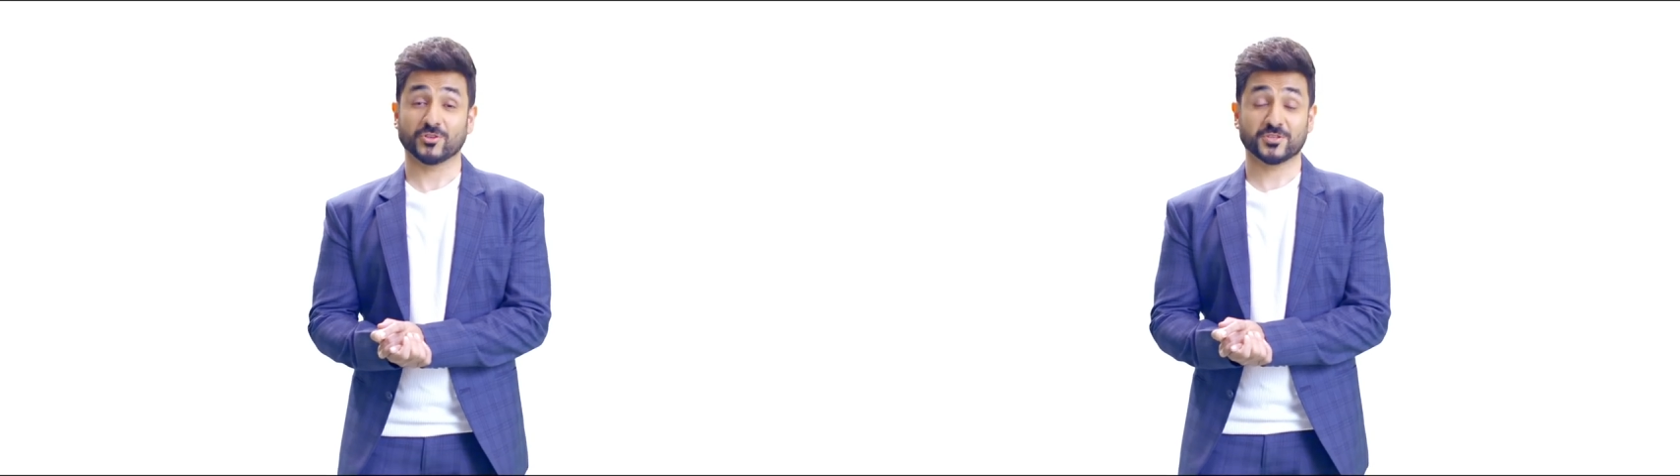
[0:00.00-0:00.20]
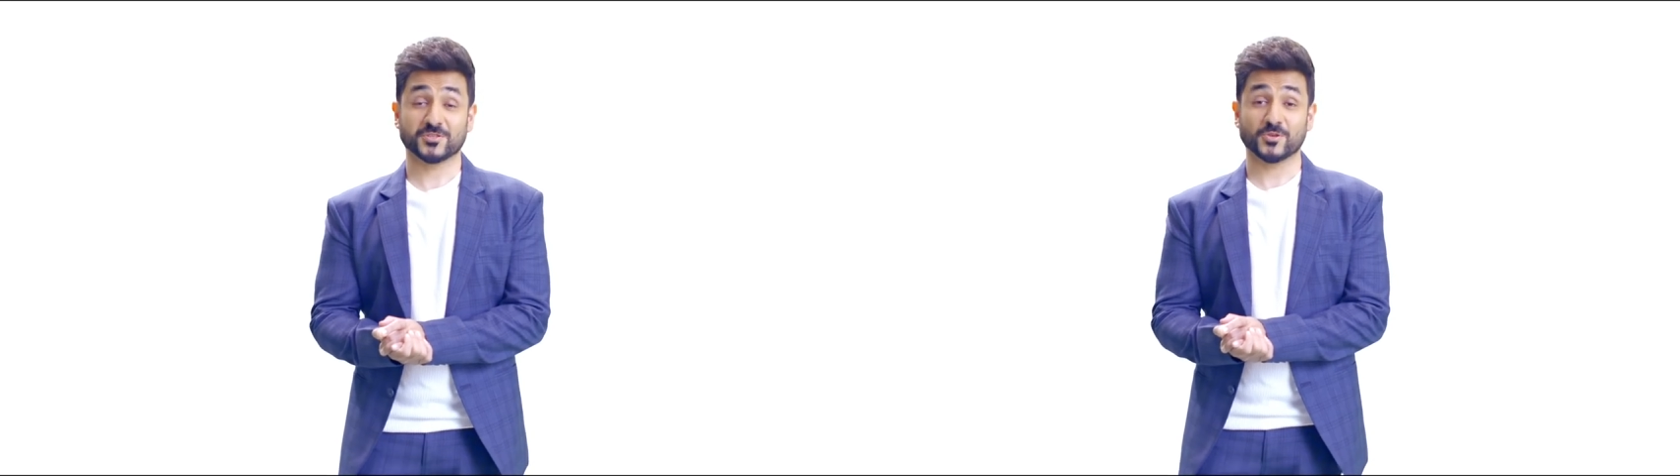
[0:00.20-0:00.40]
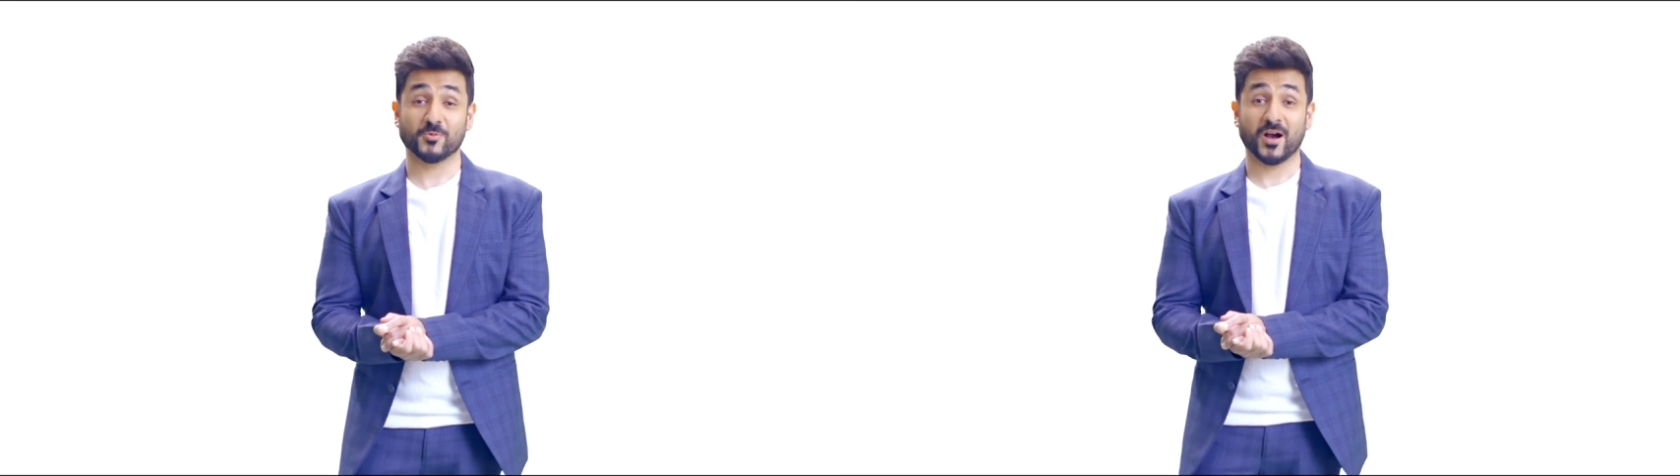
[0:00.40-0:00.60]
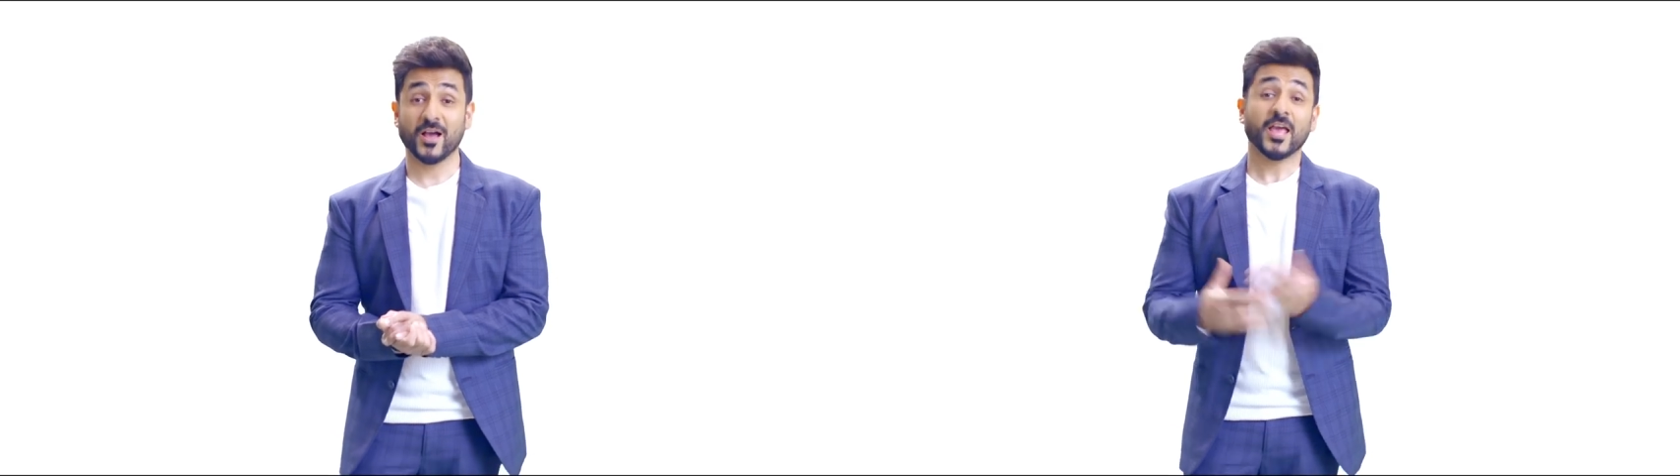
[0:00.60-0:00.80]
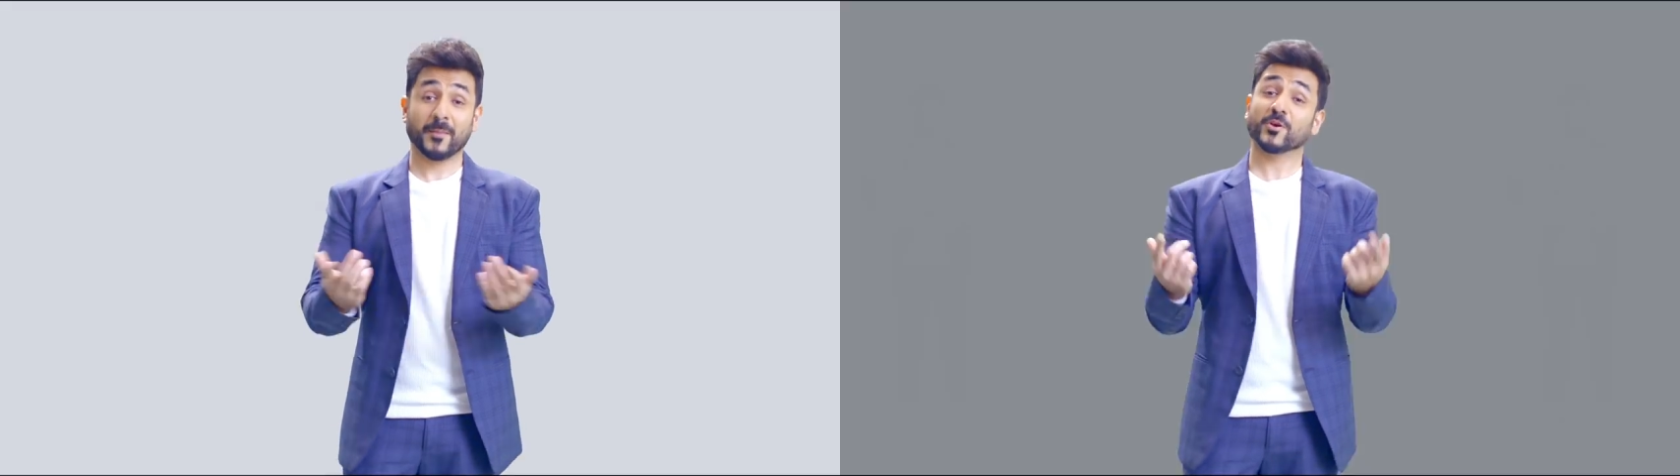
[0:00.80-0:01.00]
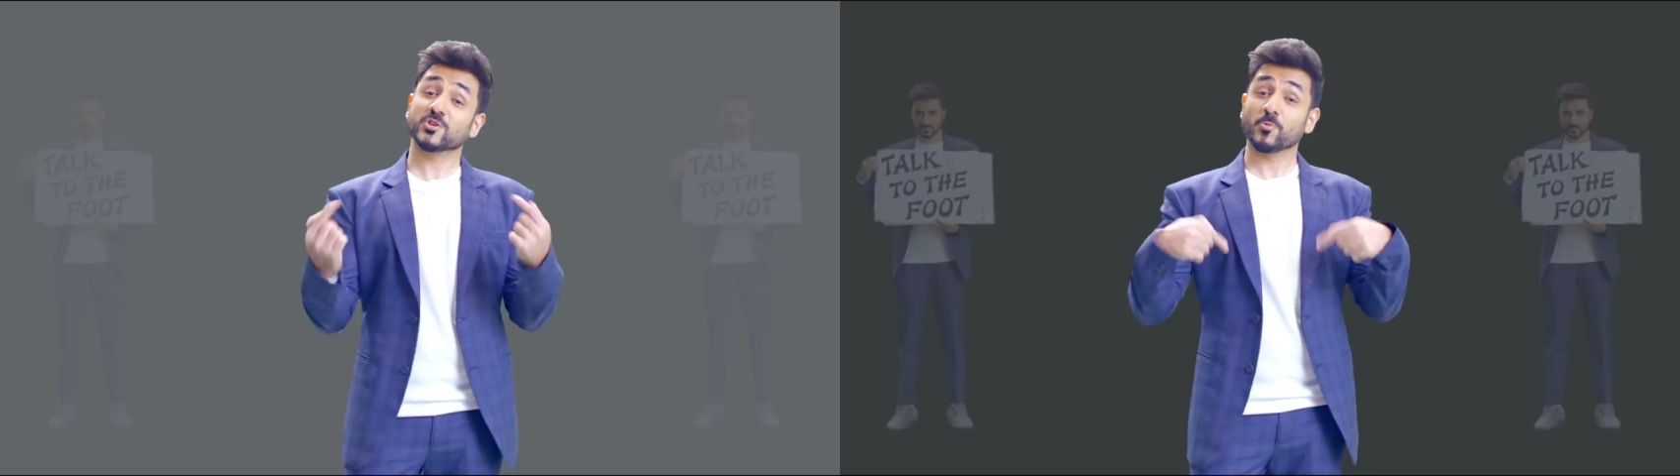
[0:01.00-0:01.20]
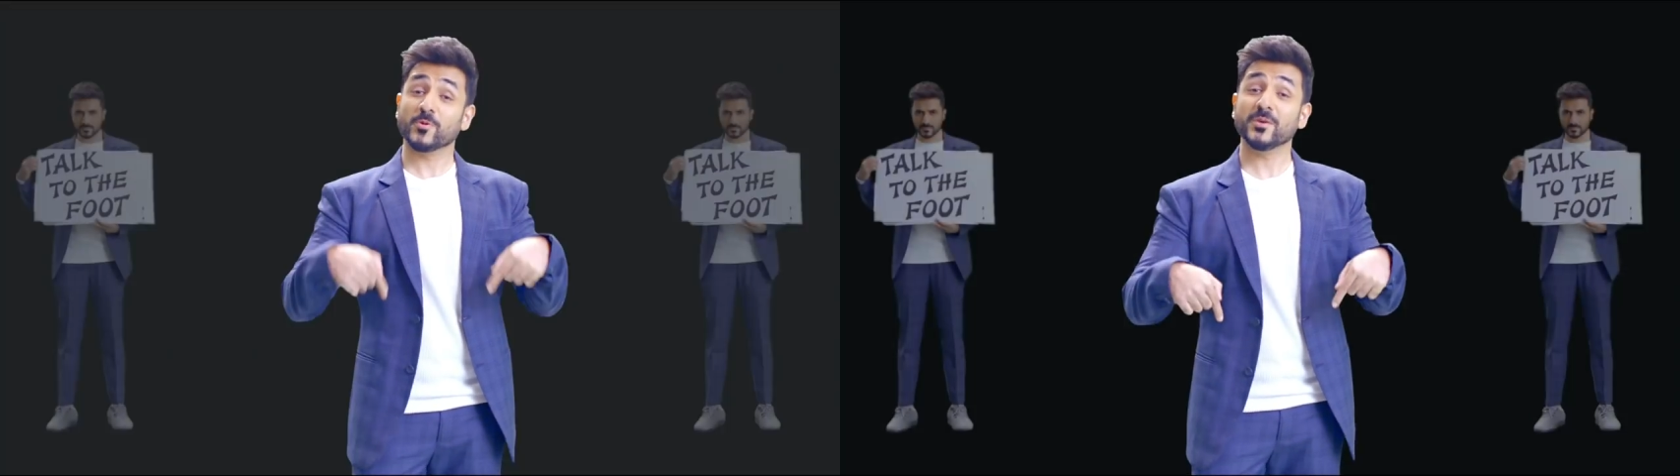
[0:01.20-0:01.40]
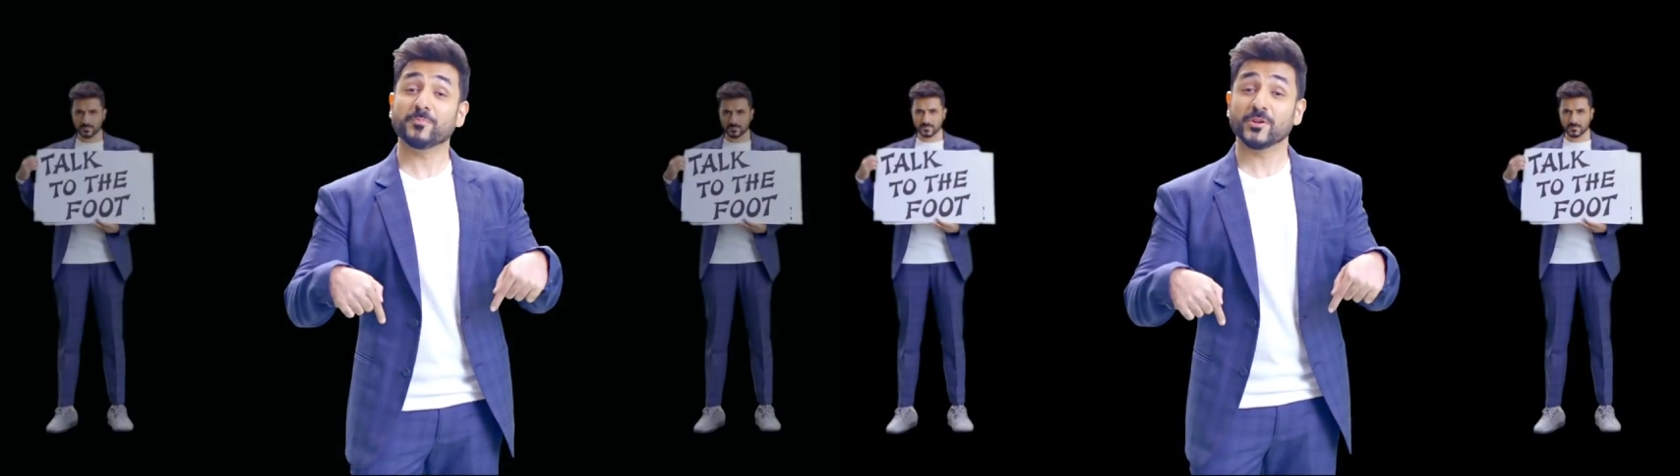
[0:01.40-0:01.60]
conscious you are, and because
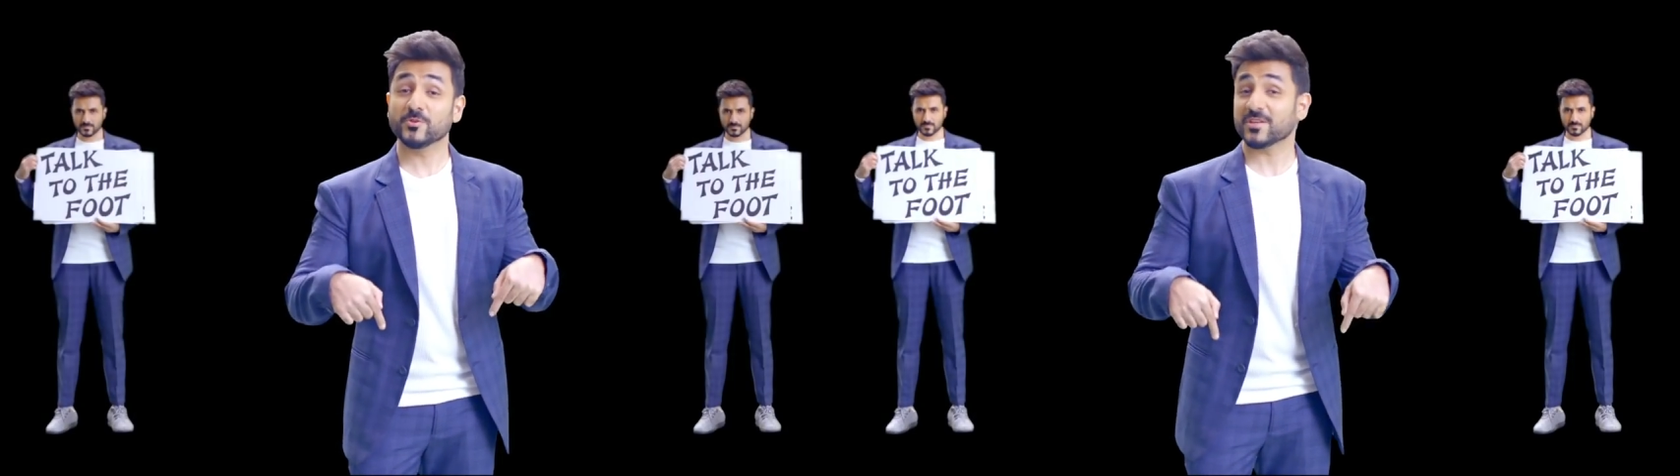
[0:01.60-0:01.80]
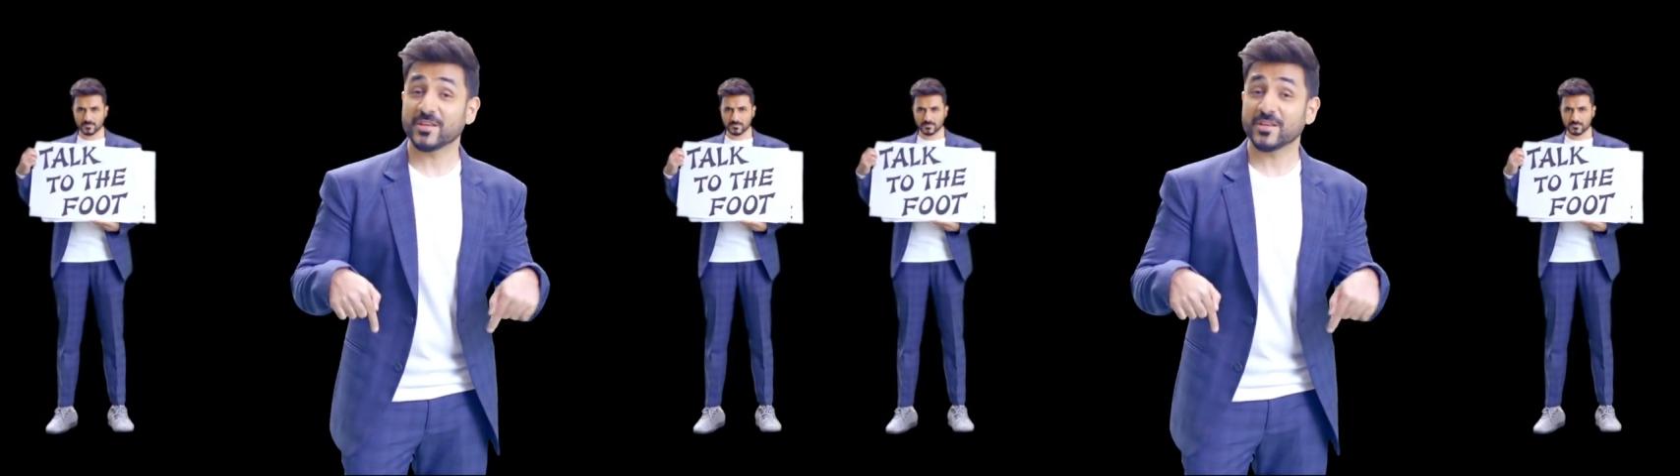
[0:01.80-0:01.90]
we produce